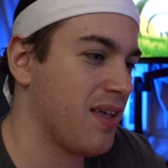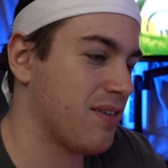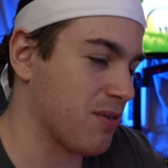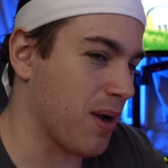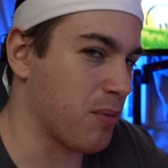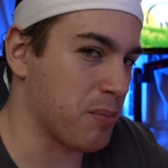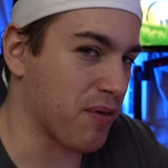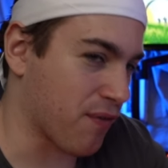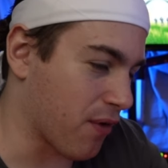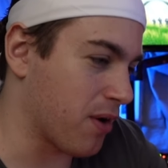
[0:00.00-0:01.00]
So I would
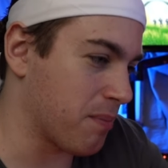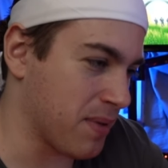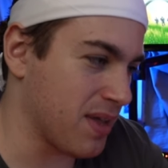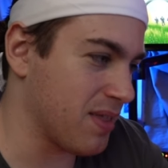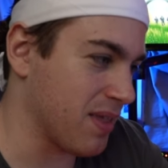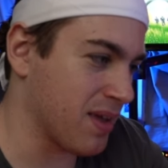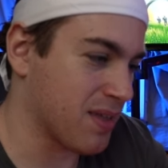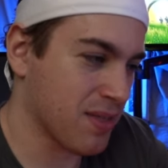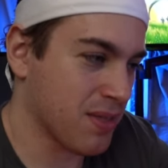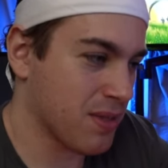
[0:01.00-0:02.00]
prefer it be like